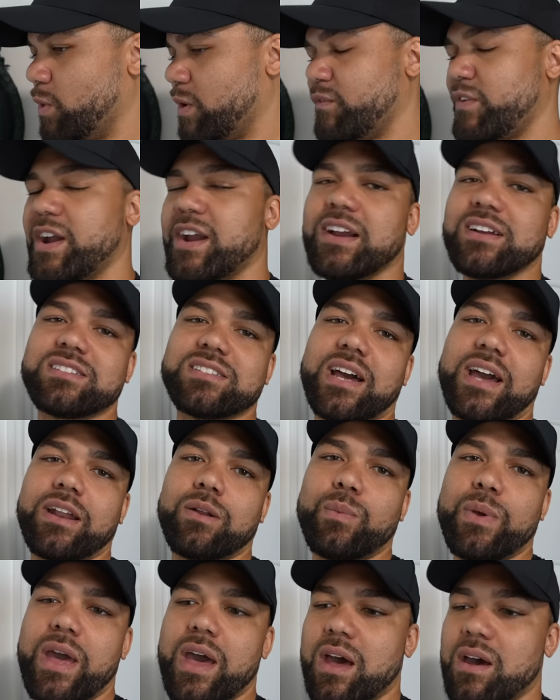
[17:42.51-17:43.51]
We're very
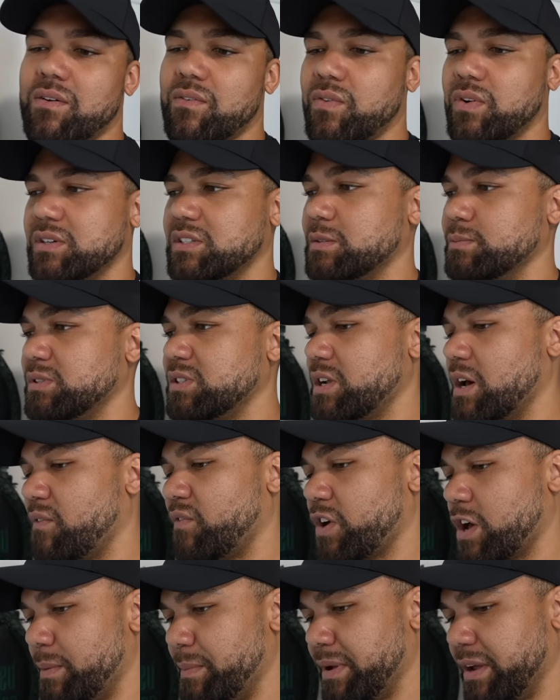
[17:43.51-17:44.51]
excited. We have some
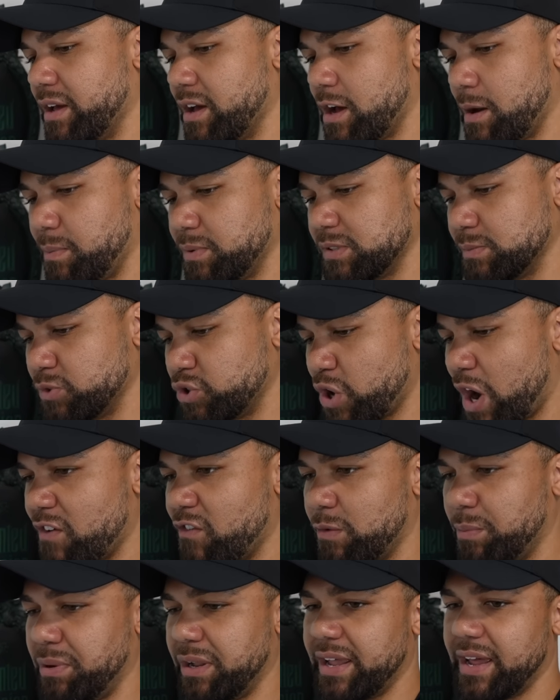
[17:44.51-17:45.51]
stuff coming up, some
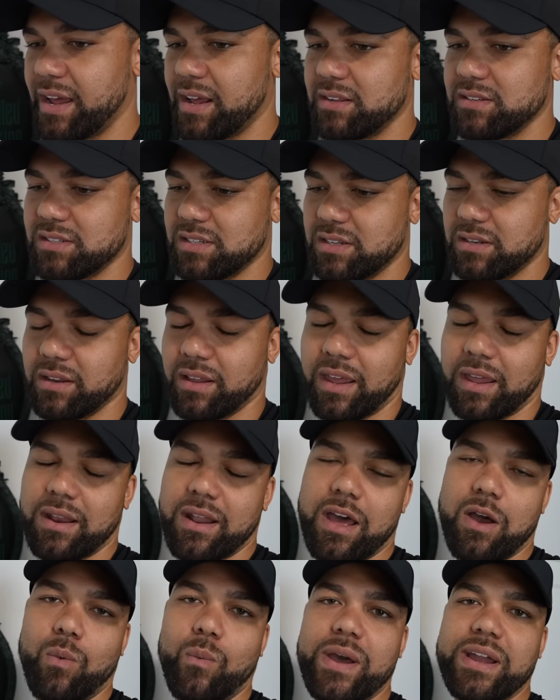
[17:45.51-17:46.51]
travel plans, and
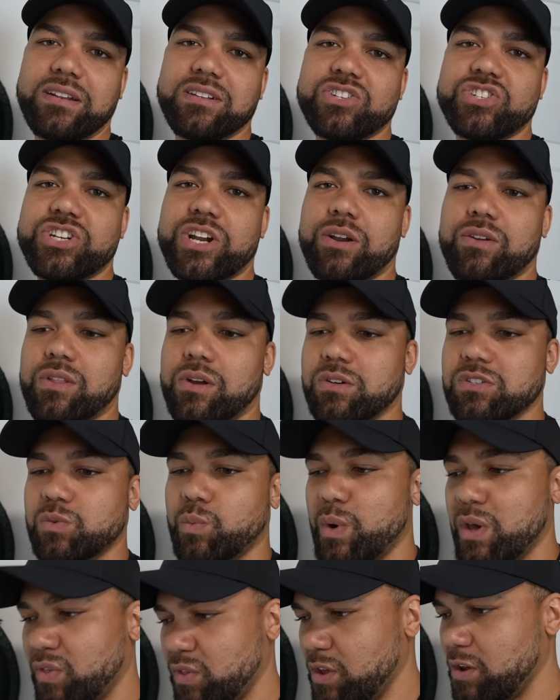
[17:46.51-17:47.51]
cannot wait to share those with